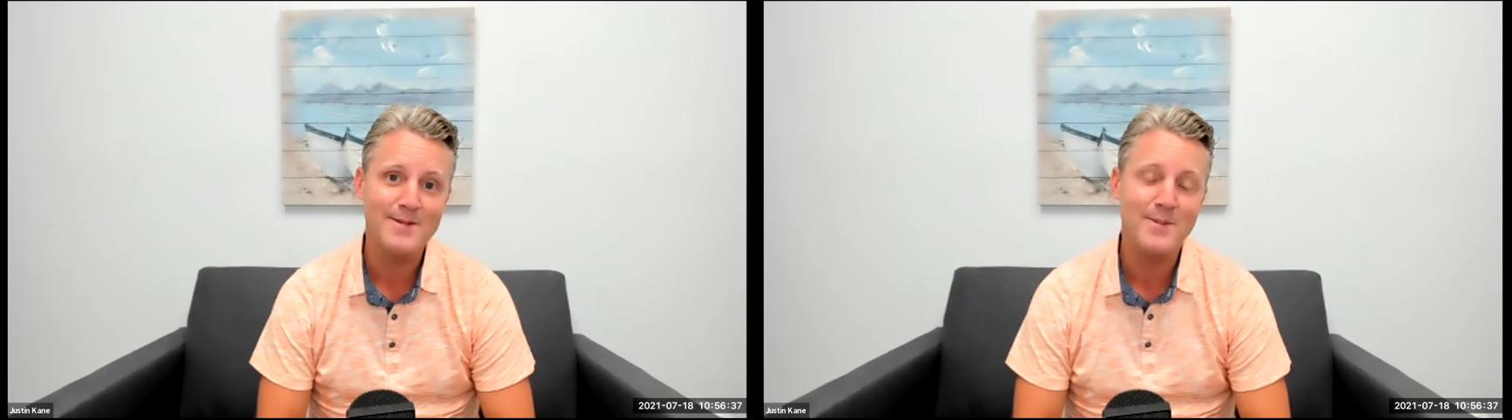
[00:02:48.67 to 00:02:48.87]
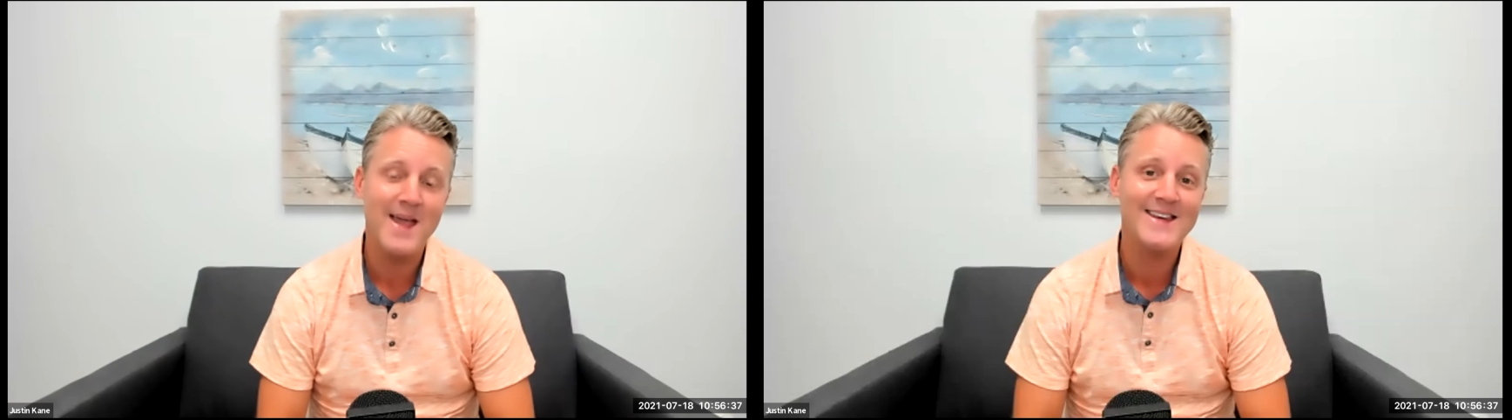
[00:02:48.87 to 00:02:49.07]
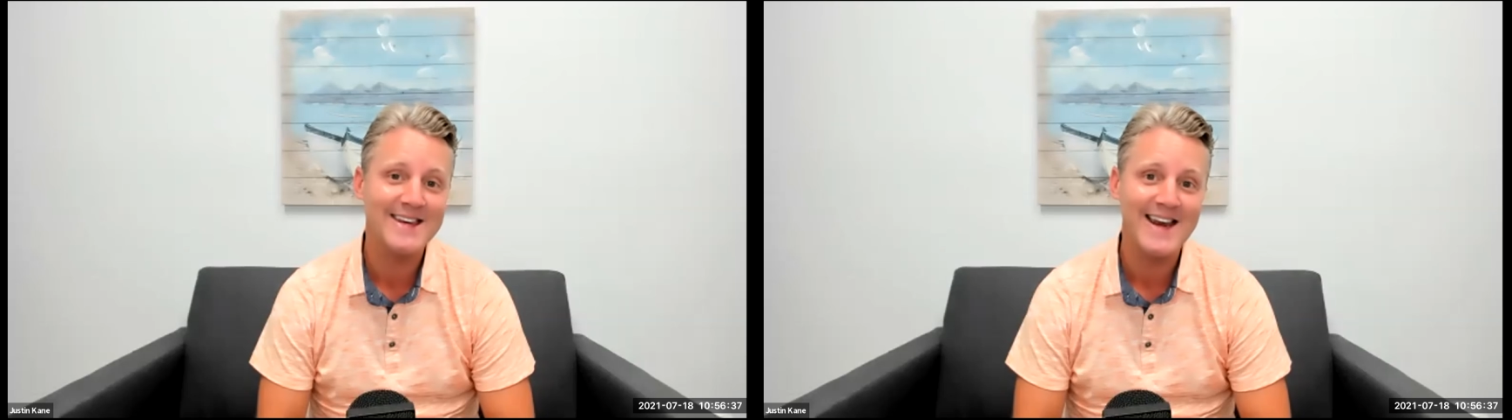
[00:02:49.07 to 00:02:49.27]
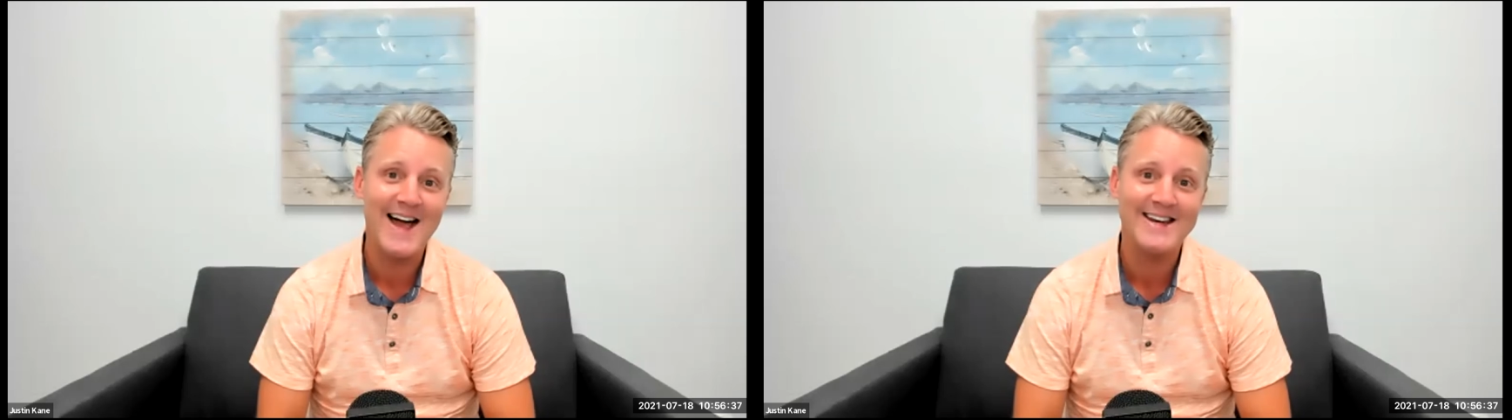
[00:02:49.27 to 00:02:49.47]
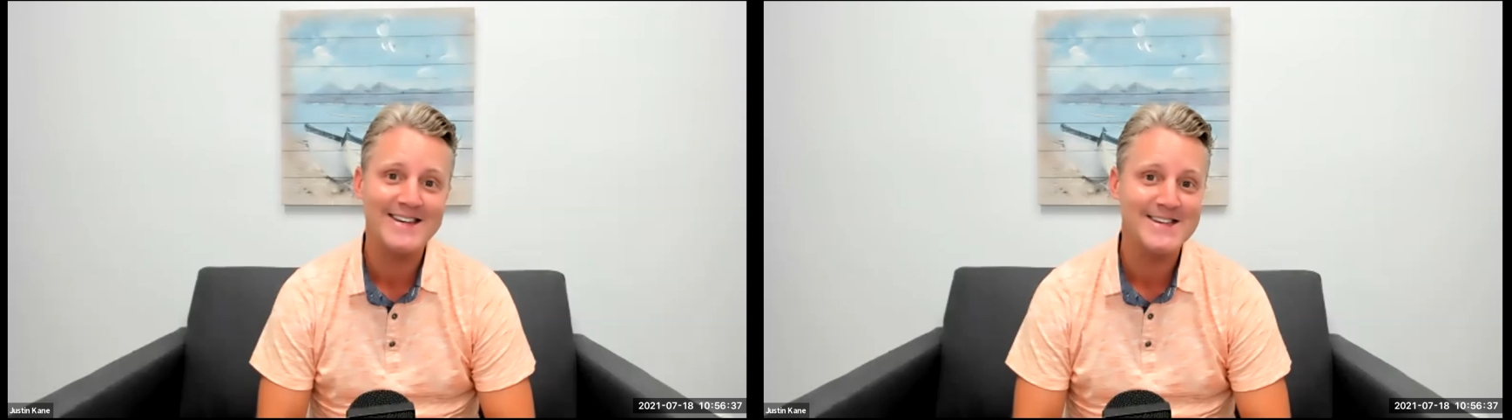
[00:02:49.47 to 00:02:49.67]
man did
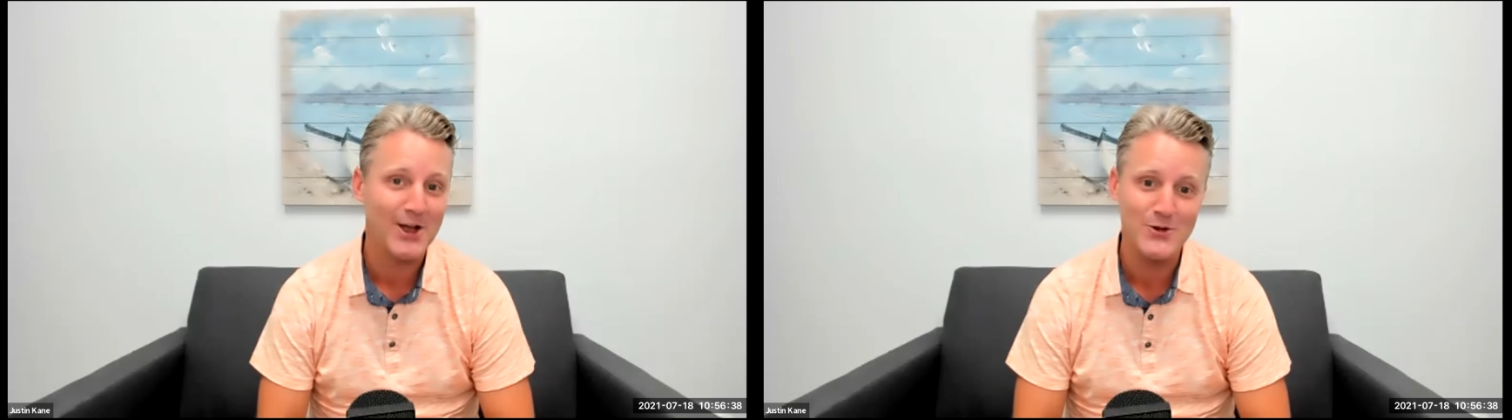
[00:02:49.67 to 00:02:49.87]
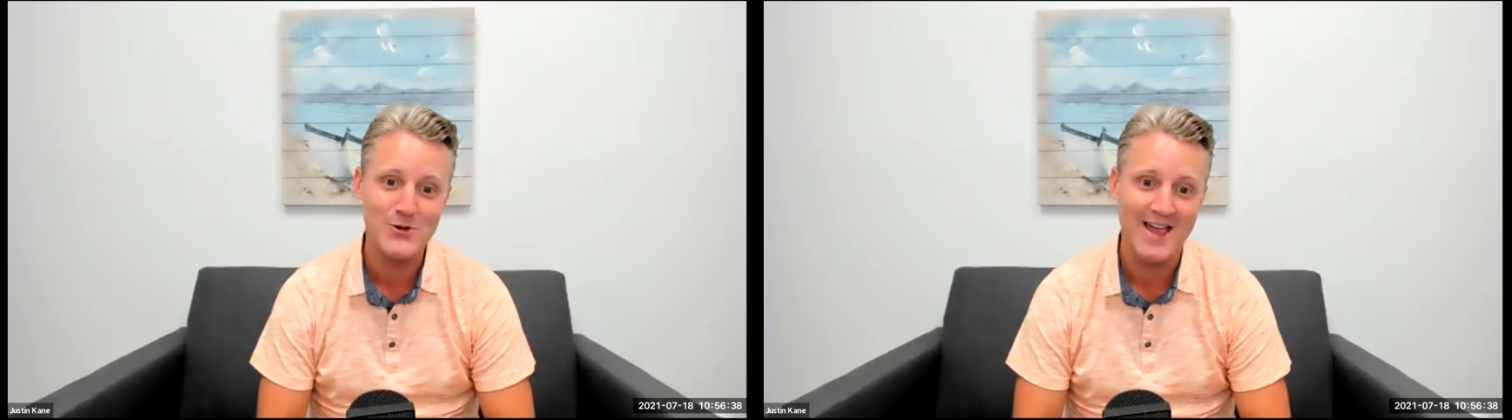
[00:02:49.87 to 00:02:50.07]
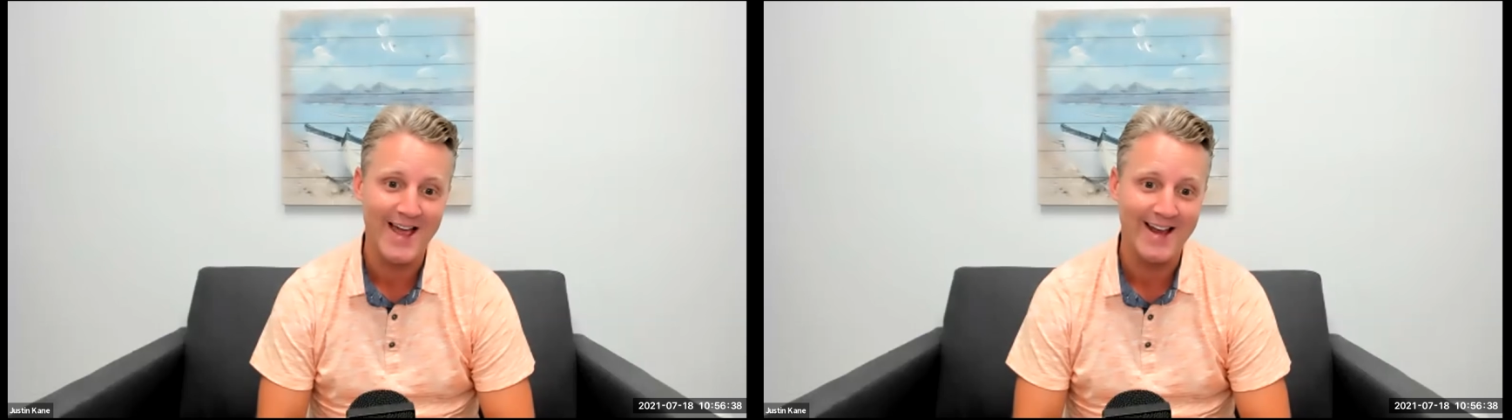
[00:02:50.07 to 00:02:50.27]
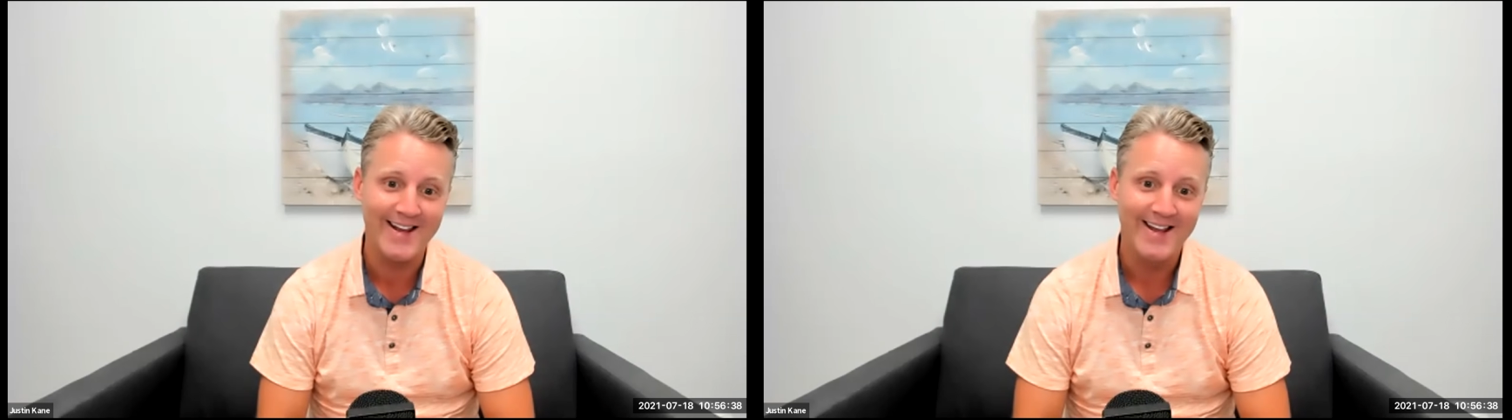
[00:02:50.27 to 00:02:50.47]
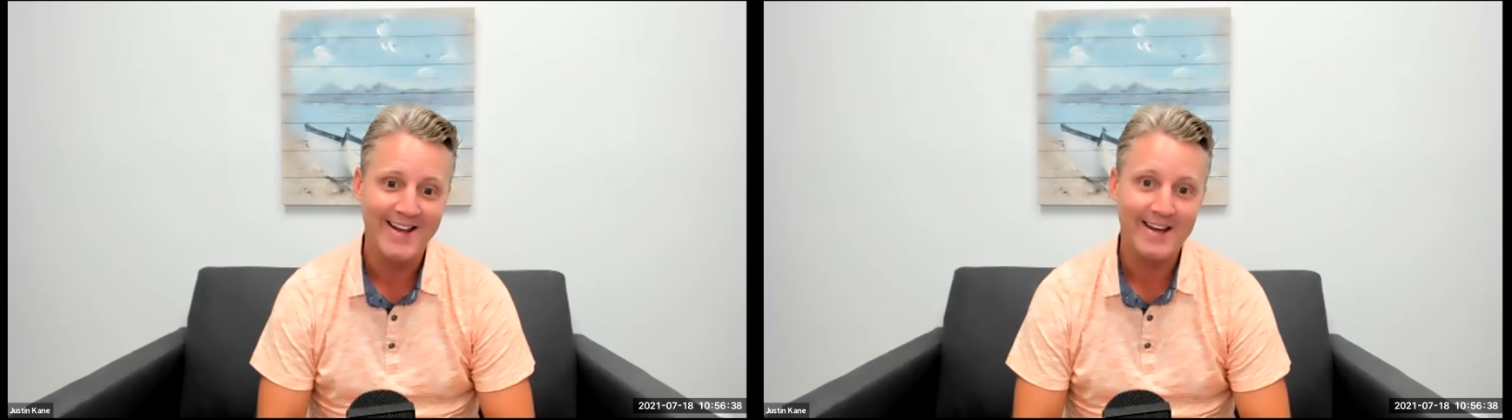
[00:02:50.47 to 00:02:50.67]
not tell you that.
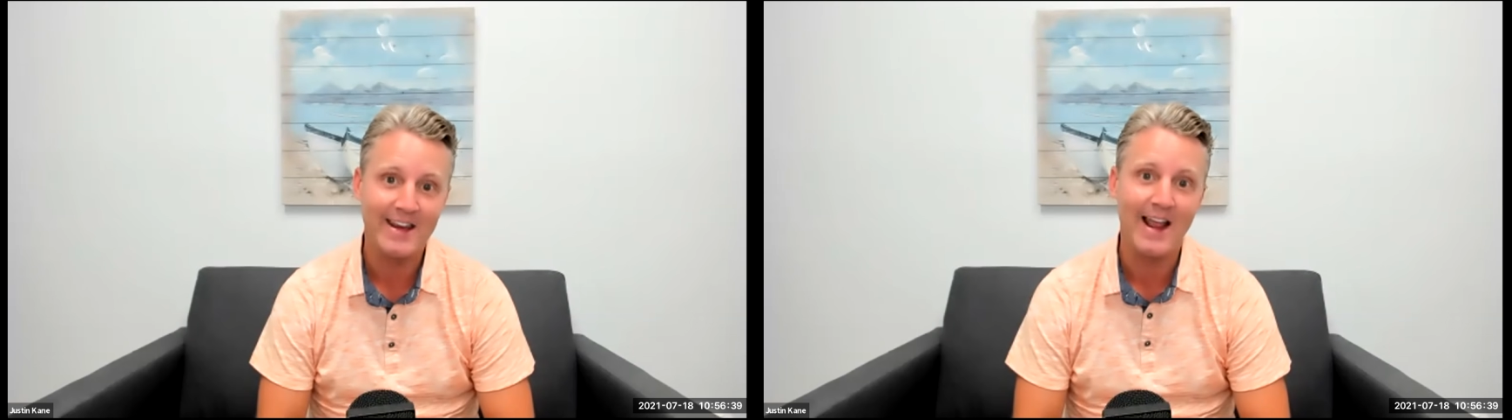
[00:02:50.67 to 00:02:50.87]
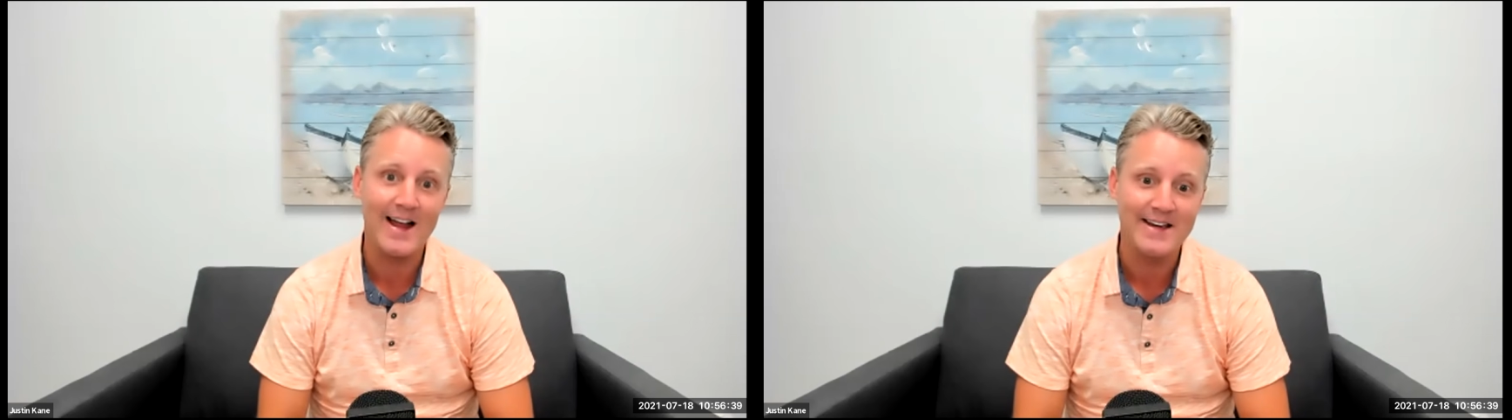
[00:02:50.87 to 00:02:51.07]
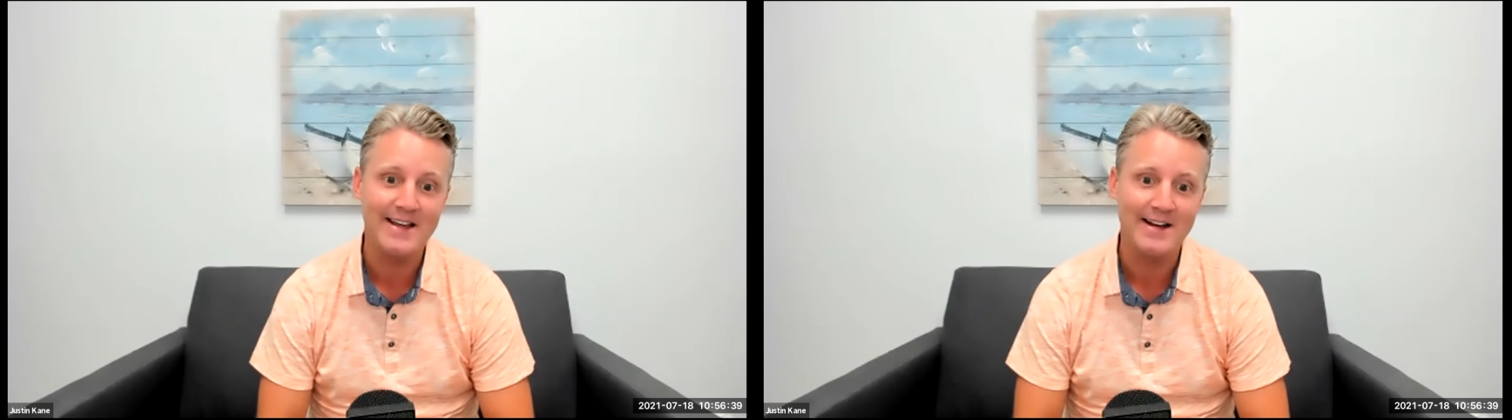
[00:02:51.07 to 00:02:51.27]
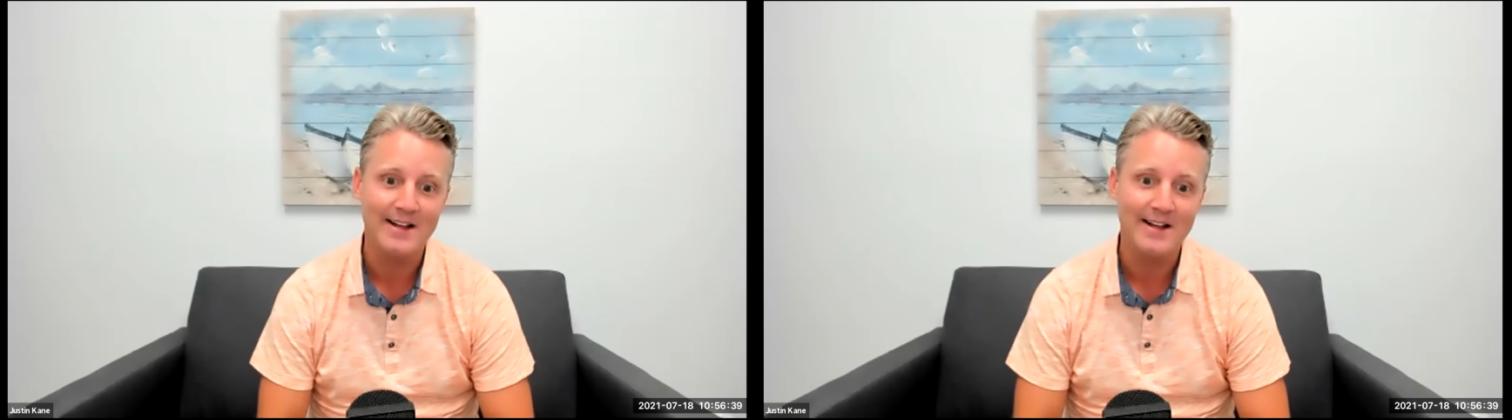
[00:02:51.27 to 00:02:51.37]
God did.